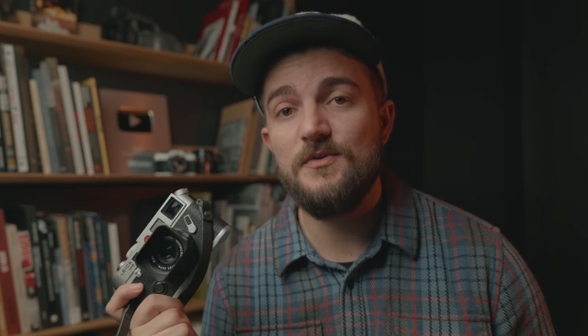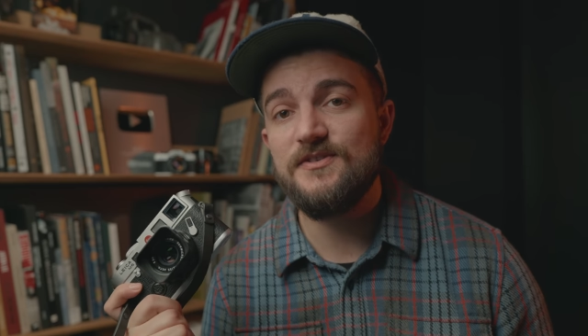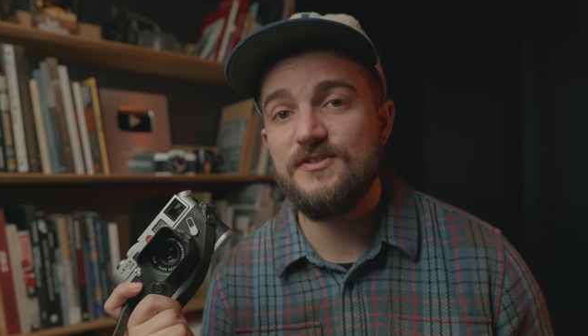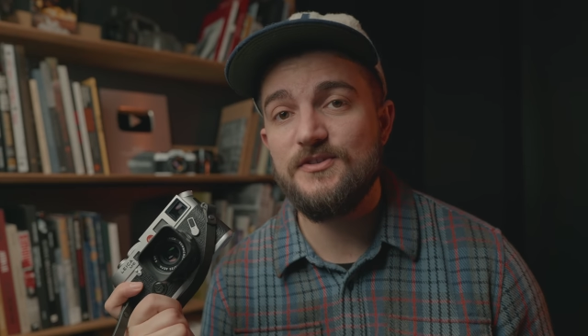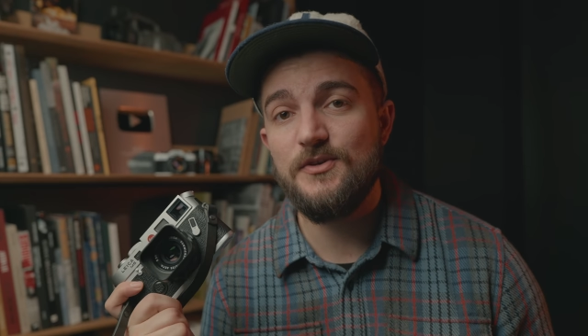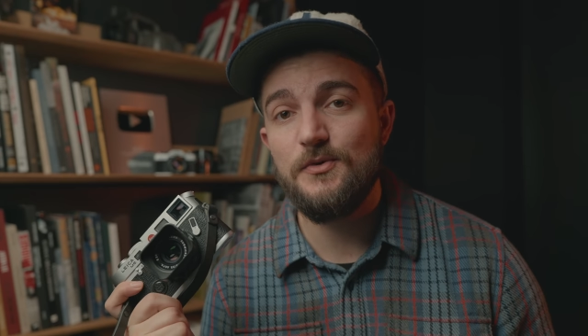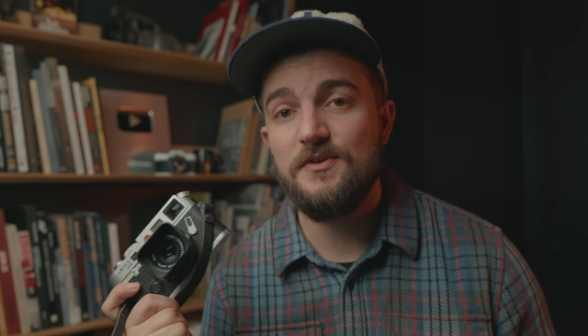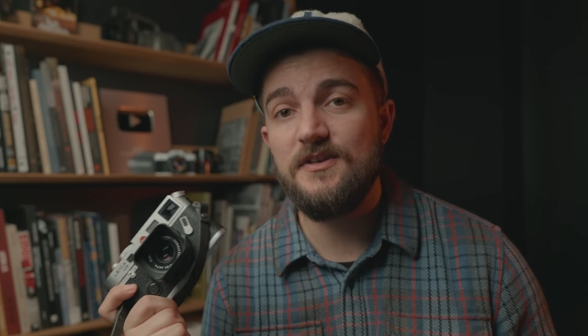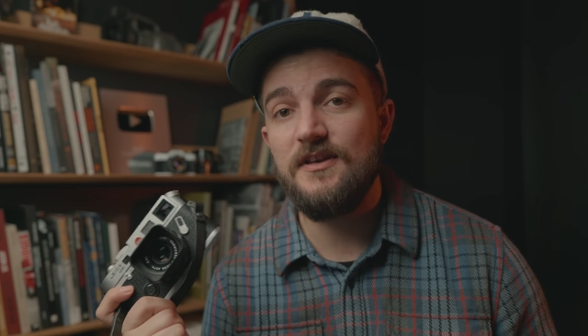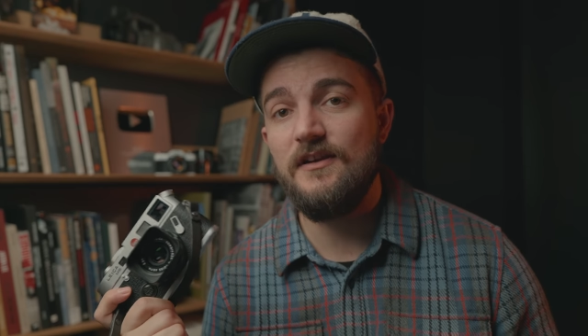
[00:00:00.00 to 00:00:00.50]
is
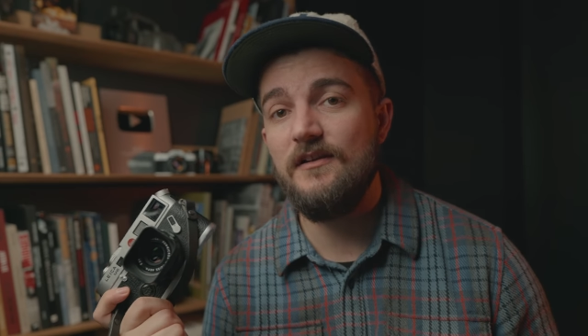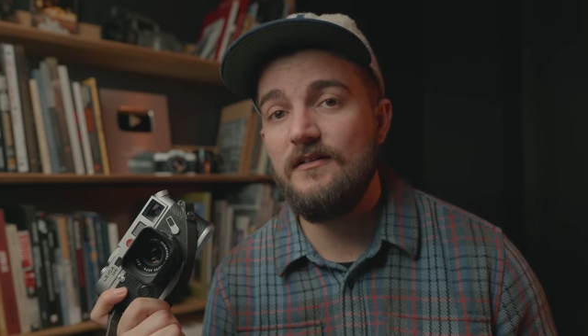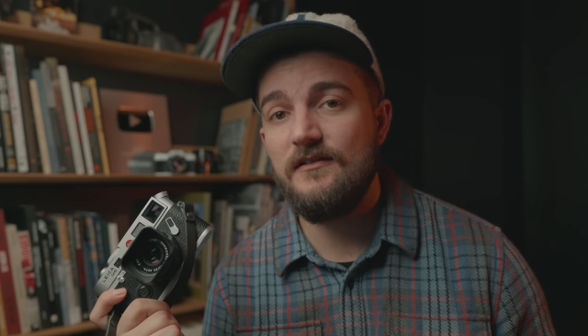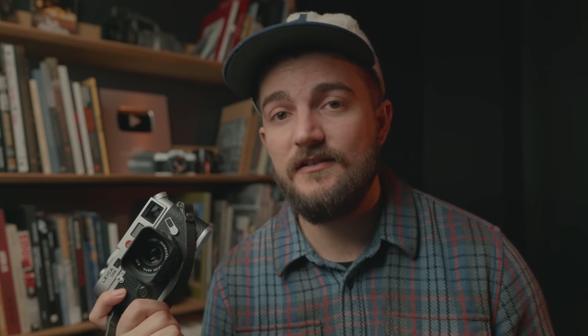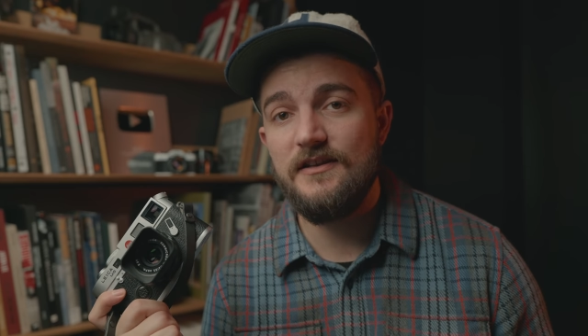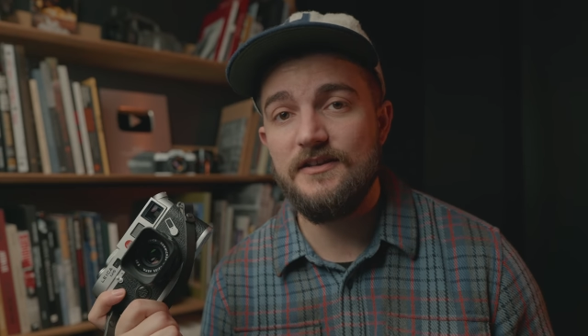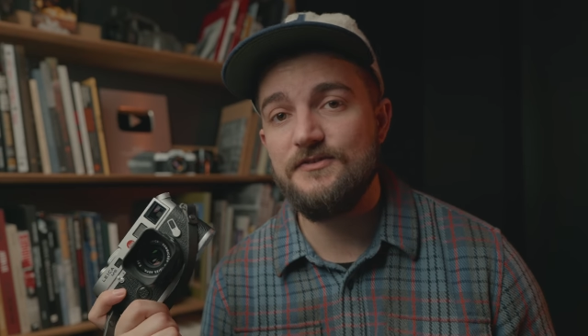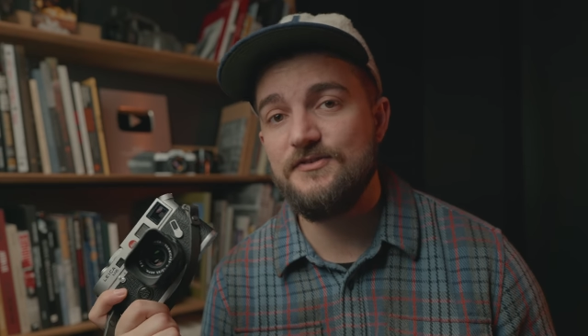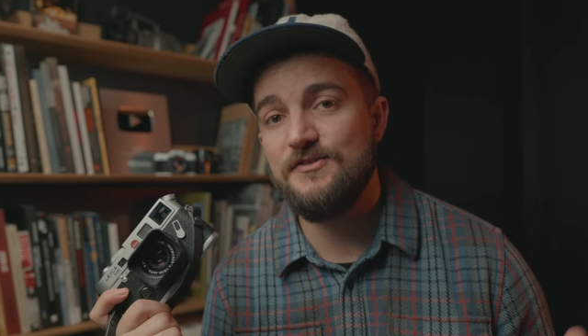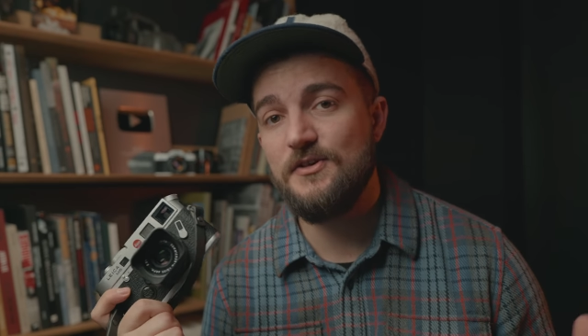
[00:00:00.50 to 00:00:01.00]
so
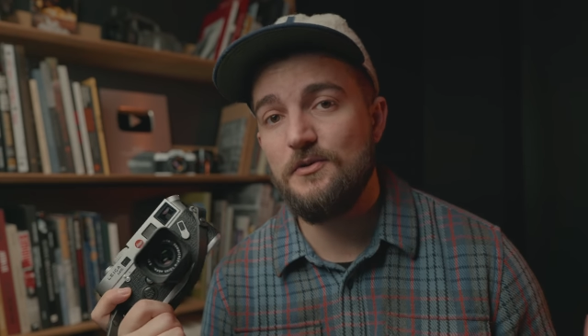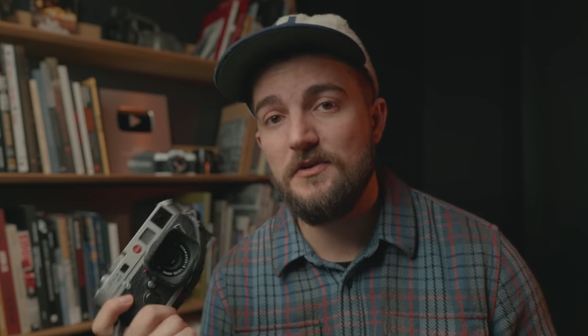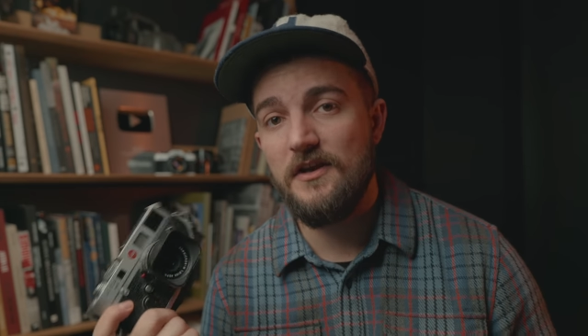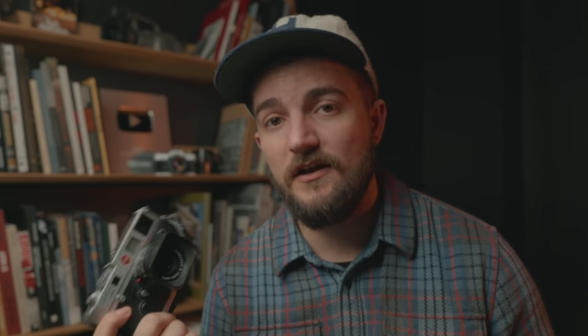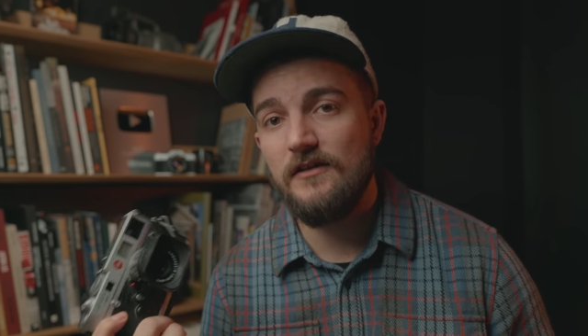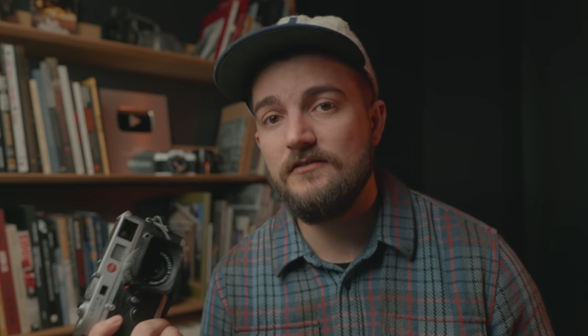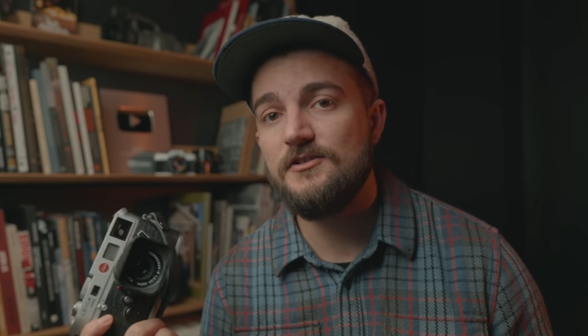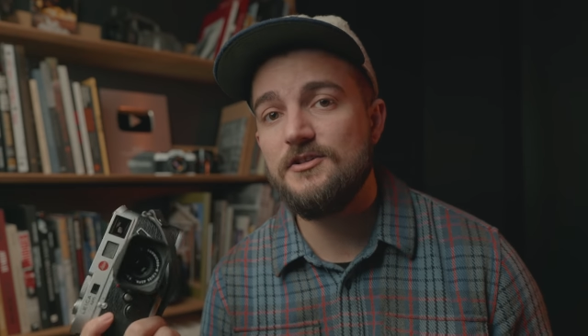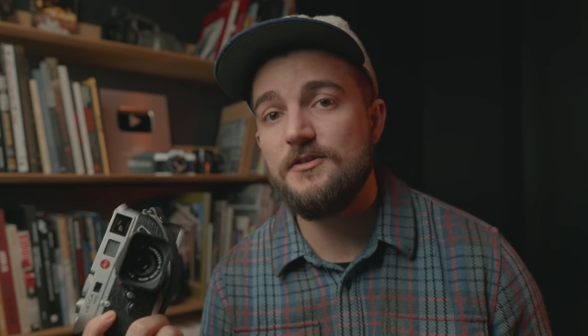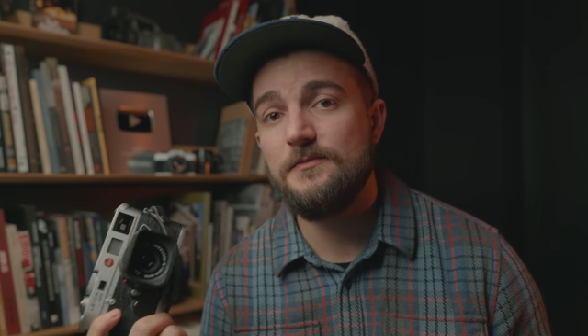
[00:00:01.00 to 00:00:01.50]
young and so
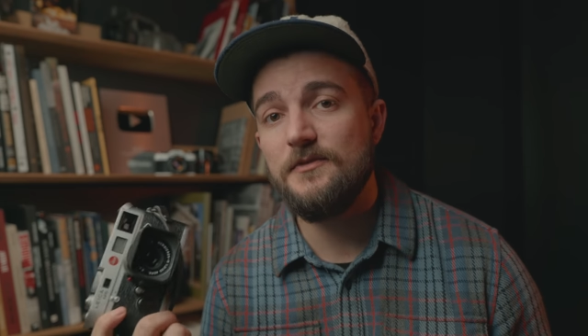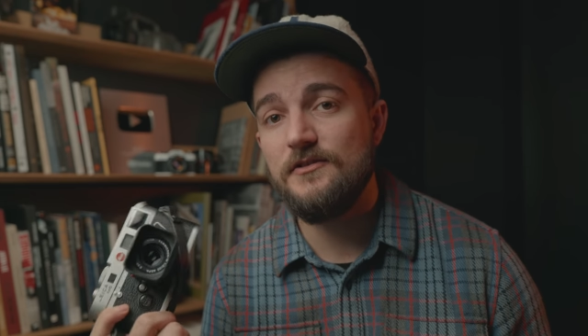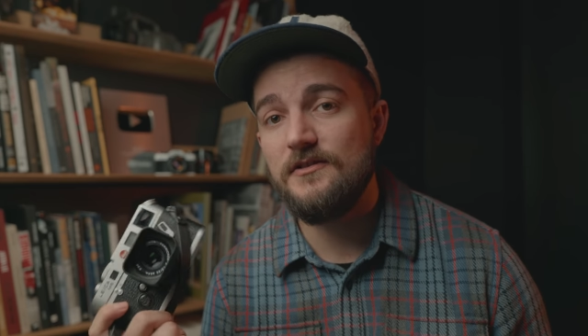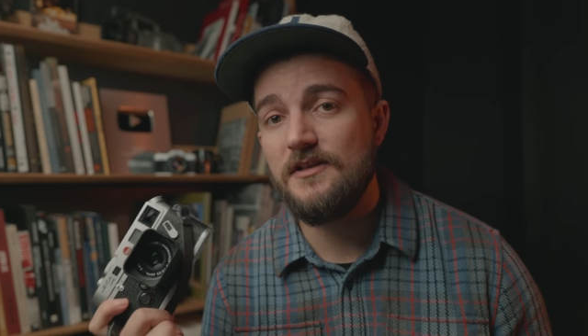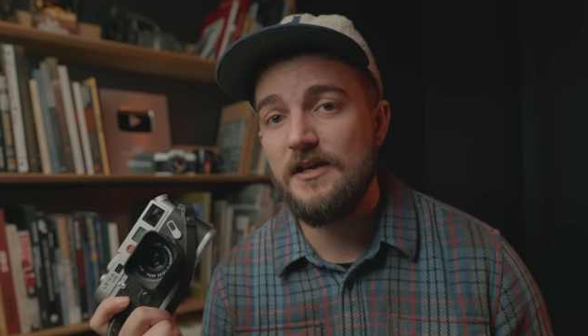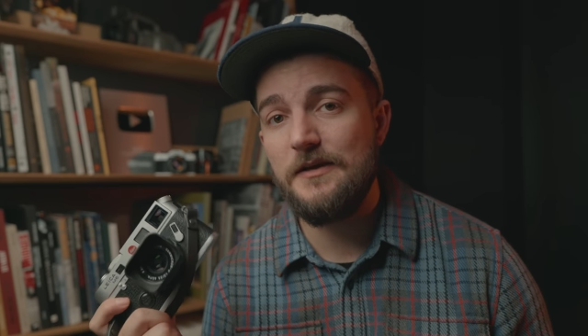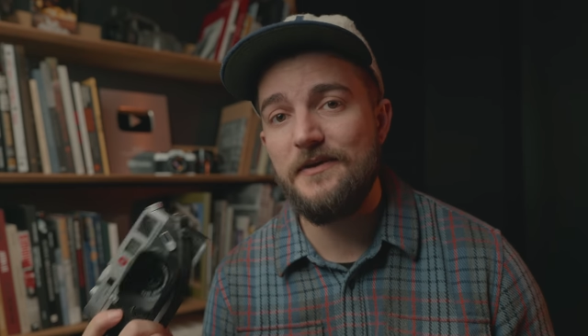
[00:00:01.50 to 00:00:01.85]
knowledgeable